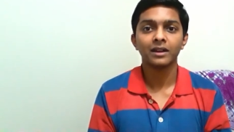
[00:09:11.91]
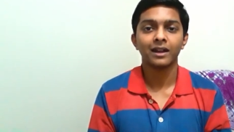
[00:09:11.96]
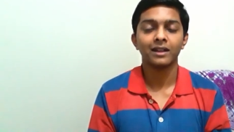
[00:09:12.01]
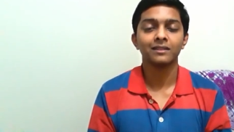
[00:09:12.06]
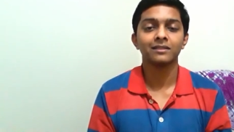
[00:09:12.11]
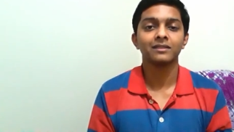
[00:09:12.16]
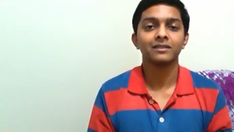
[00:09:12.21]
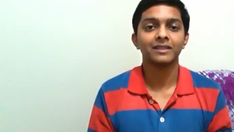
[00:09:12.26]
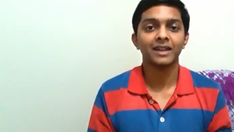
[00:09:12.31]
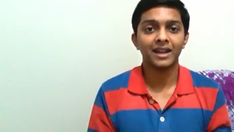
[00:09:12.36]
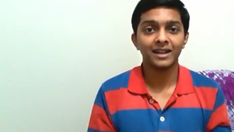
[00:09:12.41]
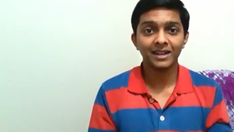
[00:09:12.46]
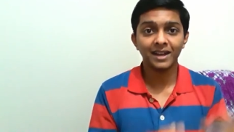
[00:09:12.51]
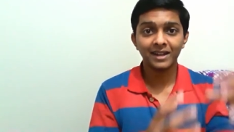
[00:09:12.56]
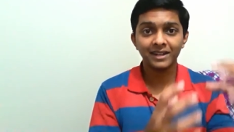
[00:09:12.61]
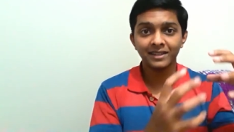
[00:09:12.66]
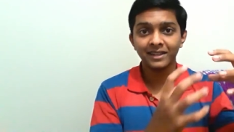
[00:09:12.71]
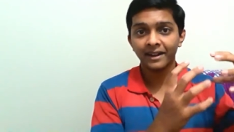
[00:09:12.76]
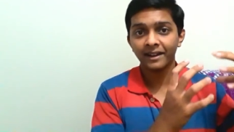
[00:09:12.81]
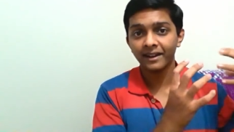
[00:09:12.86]
And, and
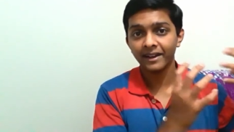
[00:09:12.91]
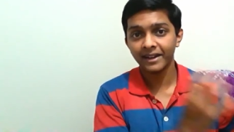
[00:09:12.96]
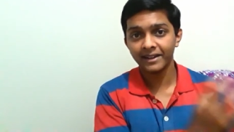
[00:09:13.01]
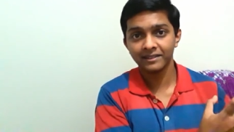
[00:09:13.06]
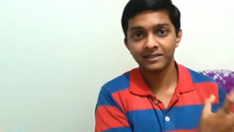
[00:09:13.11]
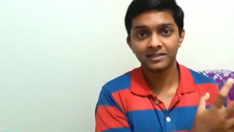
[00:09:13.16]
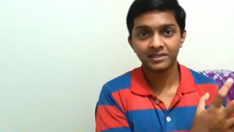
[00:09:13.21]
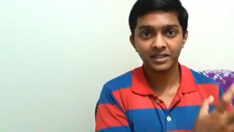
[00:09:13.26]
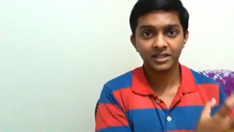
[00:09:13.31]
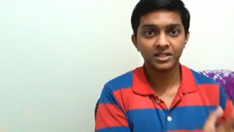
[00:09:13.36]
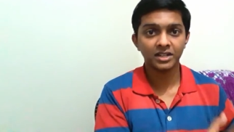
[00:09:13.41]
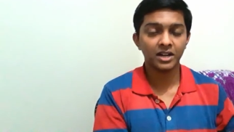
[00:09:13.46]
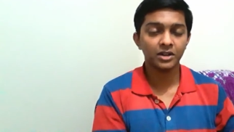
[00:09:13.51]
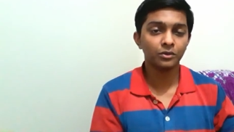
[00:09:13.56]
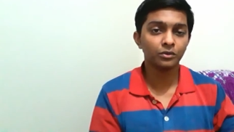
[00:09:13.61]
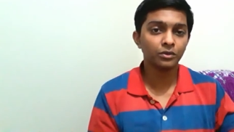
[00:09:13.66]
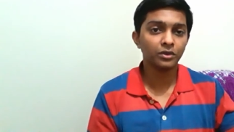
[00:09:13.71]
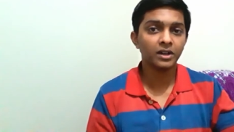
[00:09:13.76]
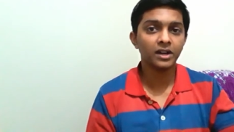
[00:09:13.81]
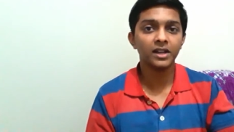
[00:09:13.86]
at that later stage, I
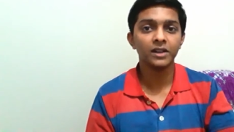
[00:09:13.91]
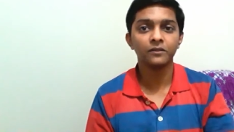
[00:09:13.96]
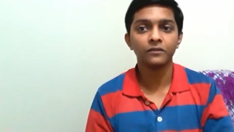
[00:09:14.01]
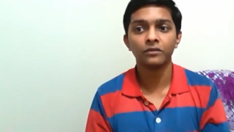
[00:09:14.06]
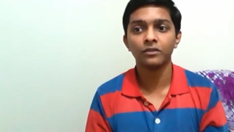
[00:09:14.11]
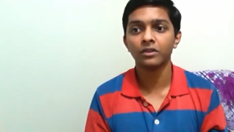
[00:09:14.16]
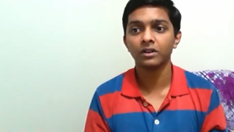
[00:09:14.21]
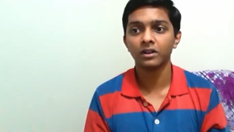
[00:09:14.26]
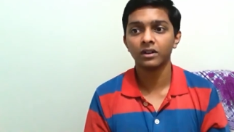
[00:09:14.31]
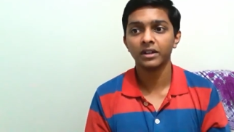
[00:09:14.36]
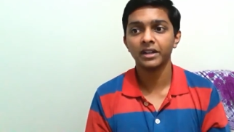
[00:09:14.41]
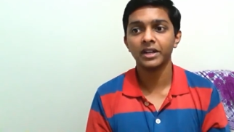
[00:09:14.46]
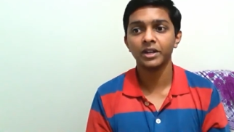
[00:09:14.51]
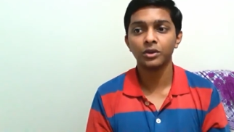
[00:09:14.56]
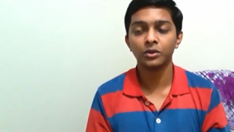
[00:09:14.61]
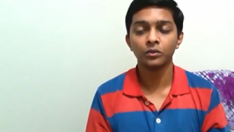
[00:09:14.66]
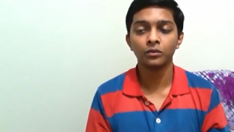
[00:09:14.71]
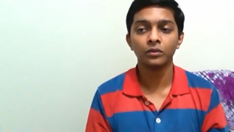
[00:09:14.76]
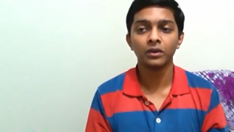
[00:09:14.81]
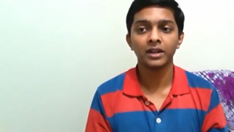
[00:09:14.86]
don't really uh,
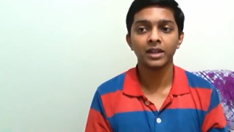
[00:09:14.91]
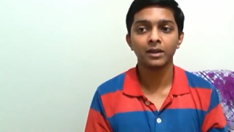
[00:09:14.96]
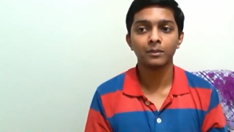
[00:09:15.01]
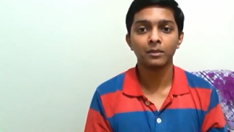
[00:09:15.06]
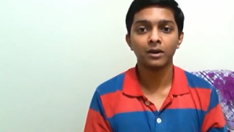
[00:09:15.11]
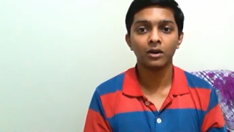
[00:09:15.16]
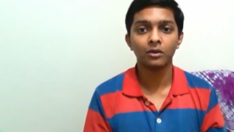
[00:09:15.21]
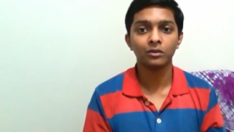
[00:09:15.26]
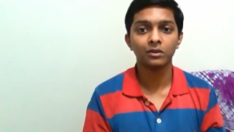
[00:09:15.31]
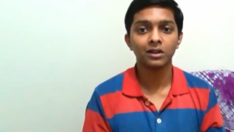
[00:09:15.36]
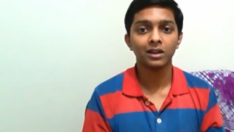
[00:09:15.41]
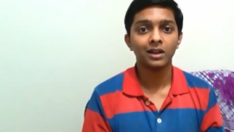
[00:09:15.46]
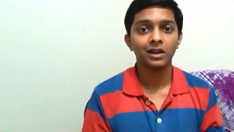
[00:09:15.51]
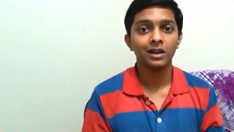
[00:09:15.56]
need to worry about,